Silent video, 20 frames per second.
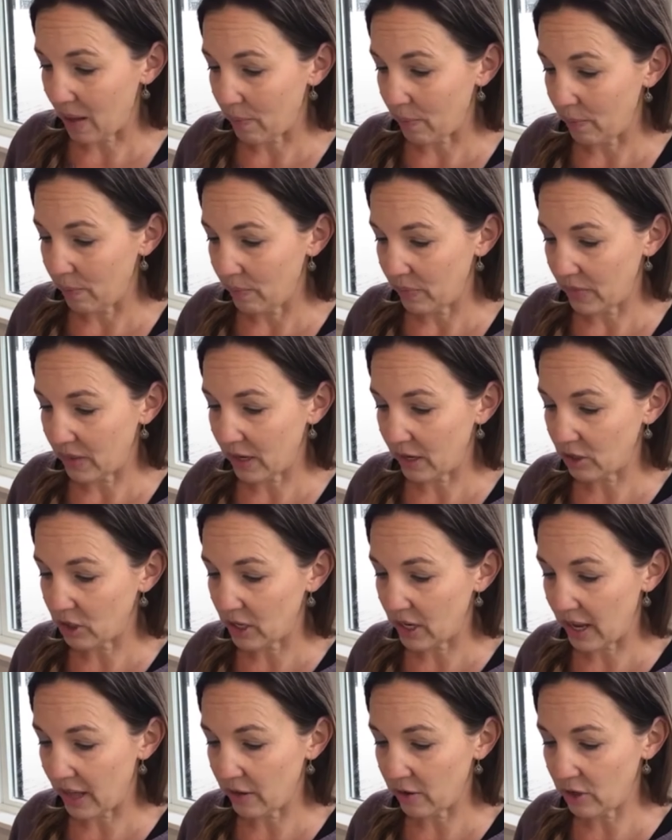There's
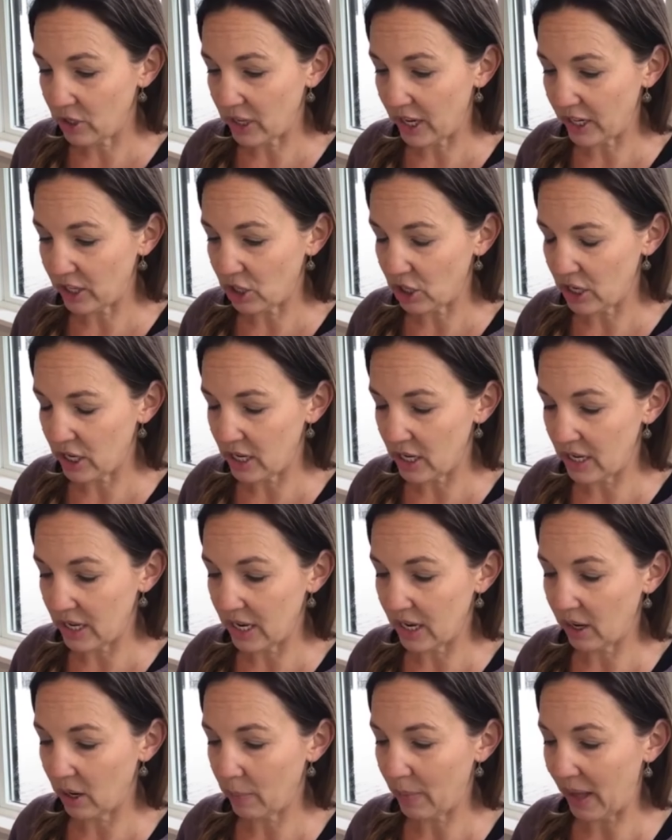another section in here
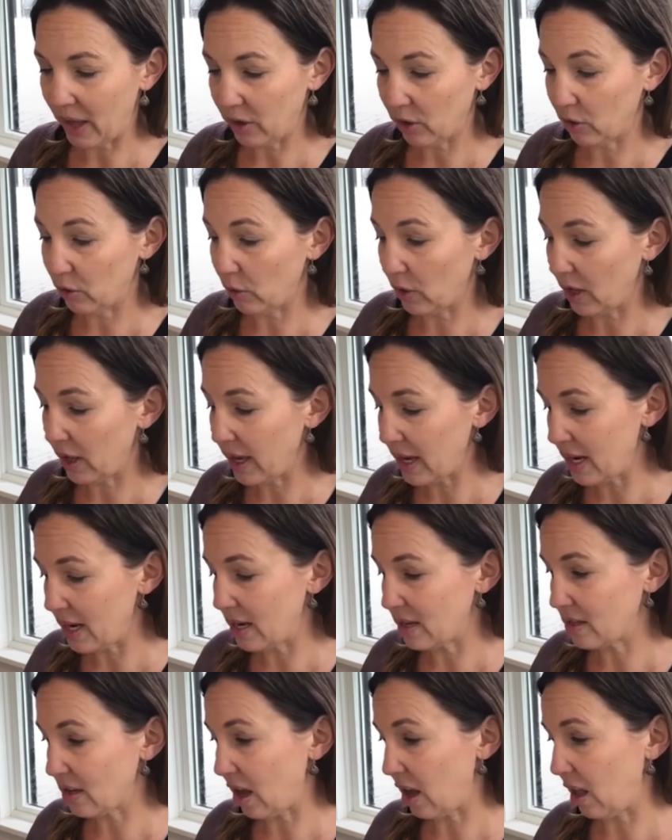about grilling, and it's
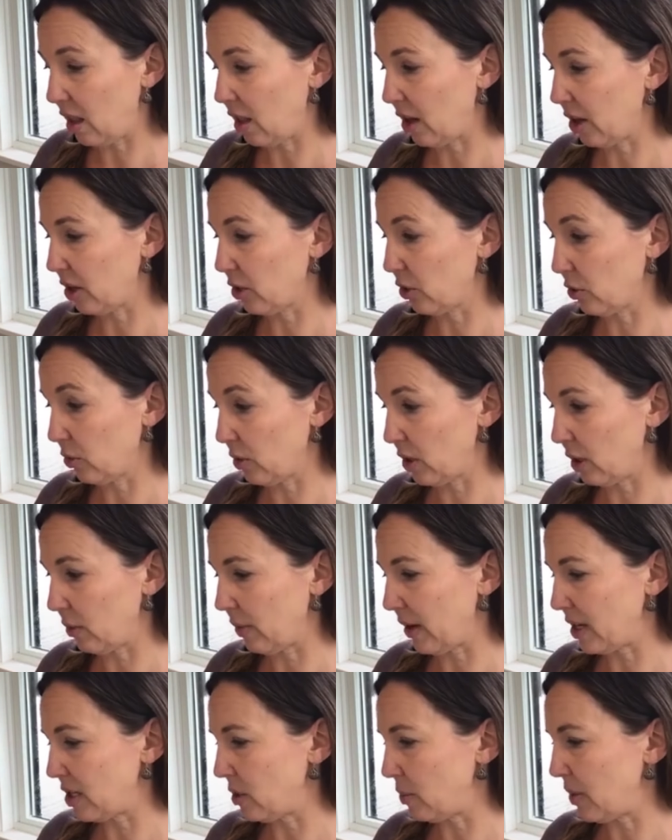all our grill
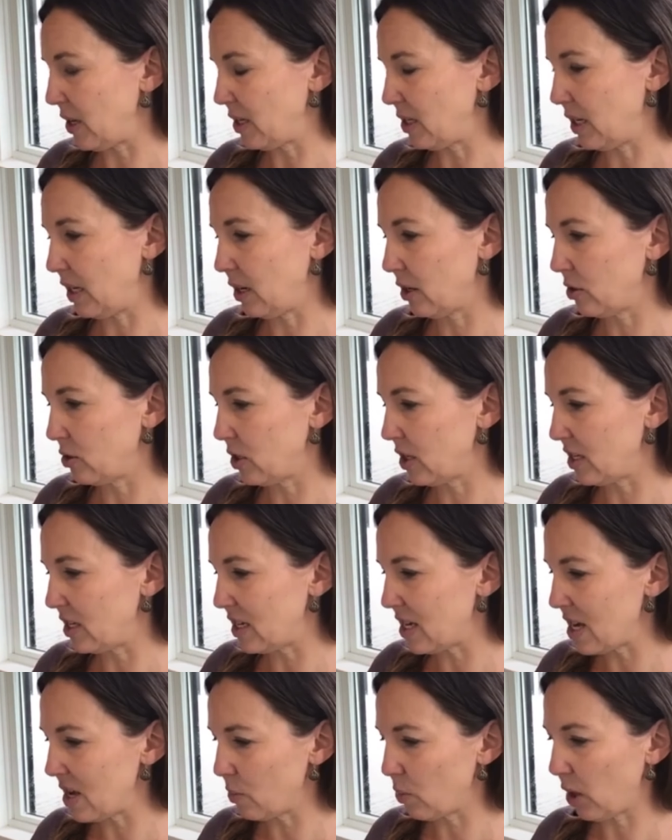recipes. Here's a tea
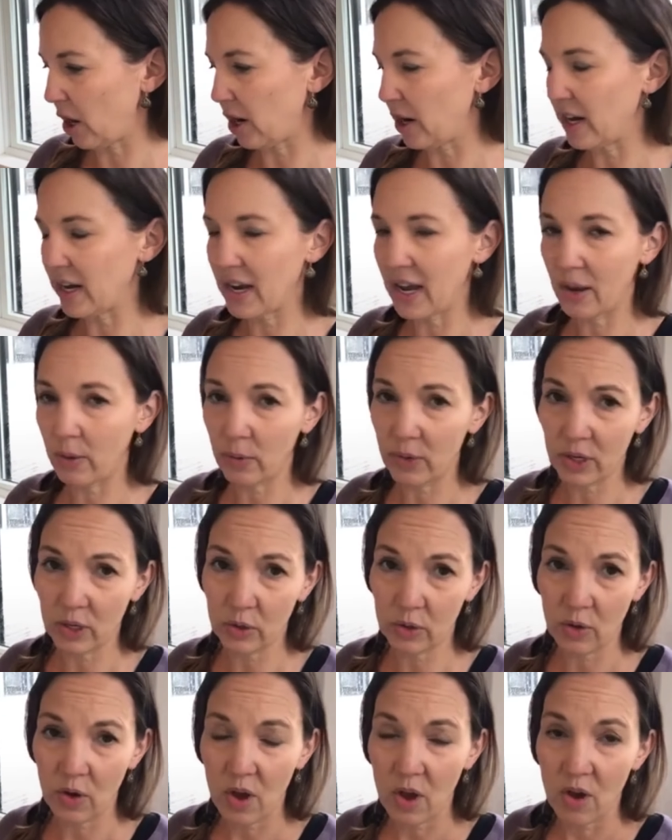party day.
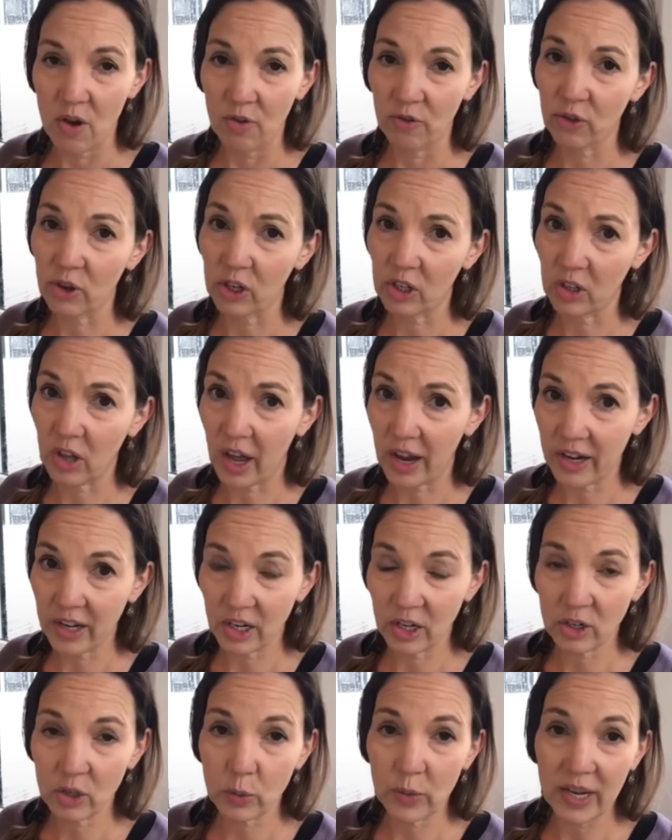For a lot of
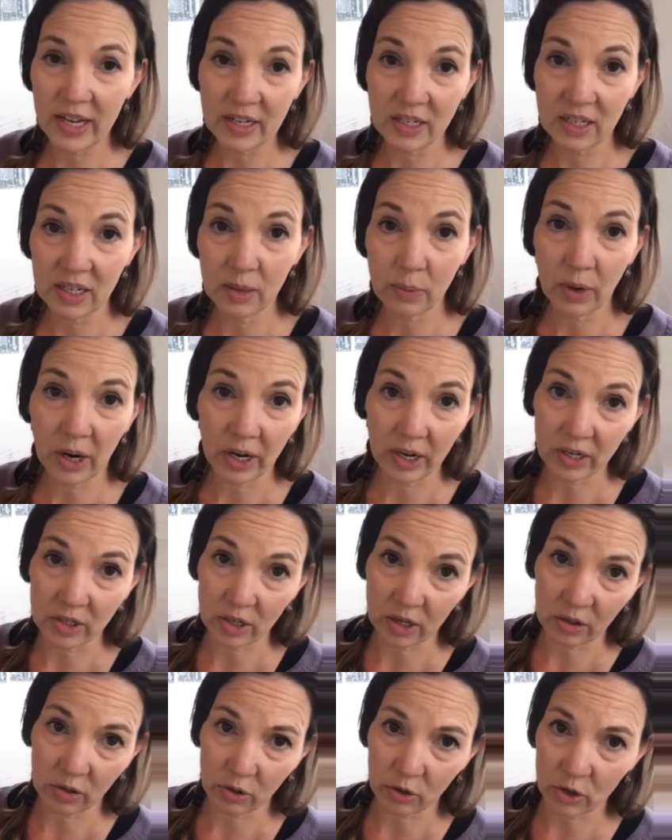years we had tea parties on
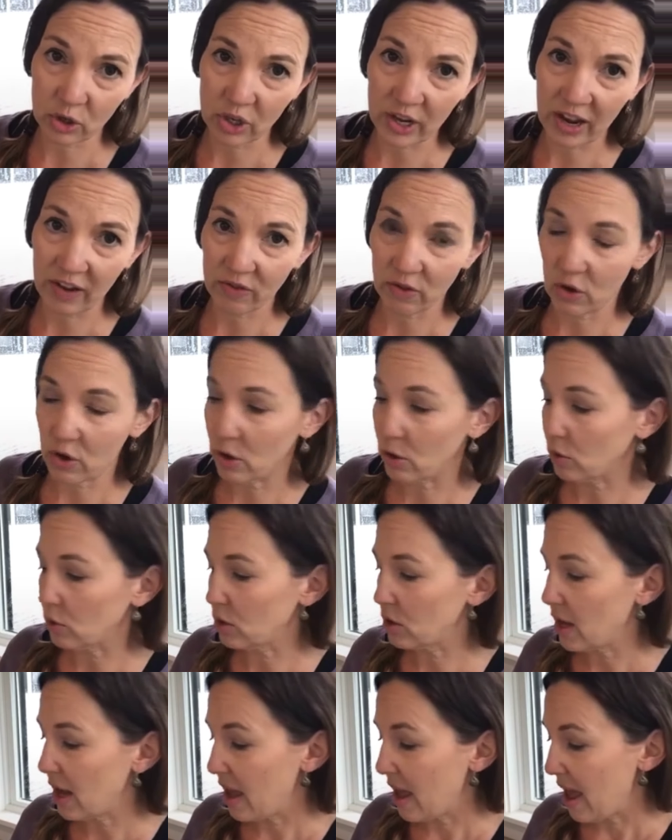Thursday afternoons,
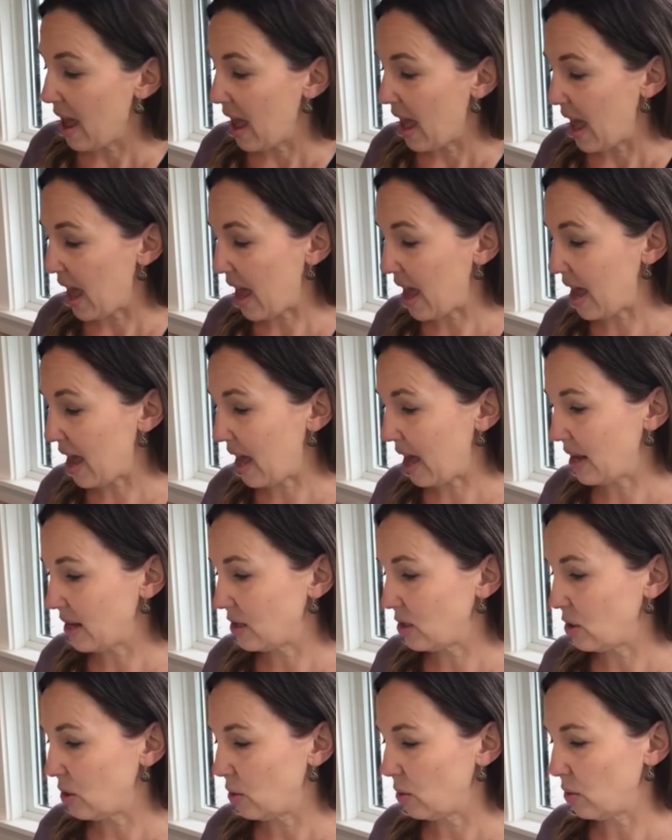and
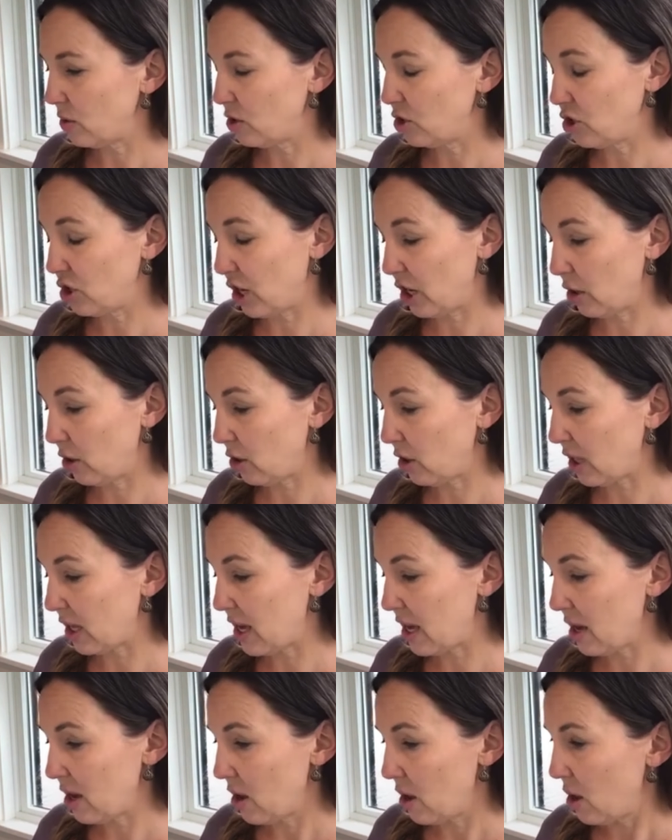
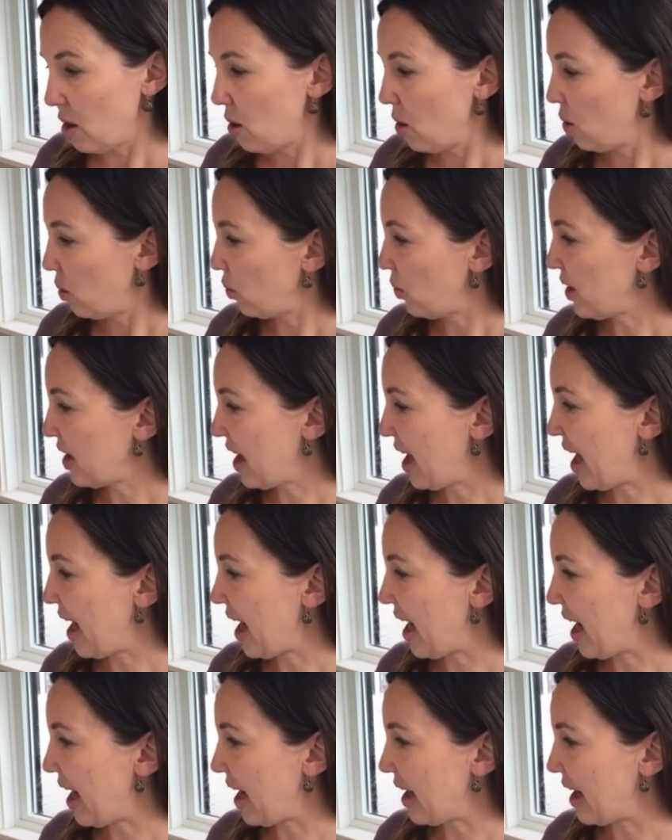generally we had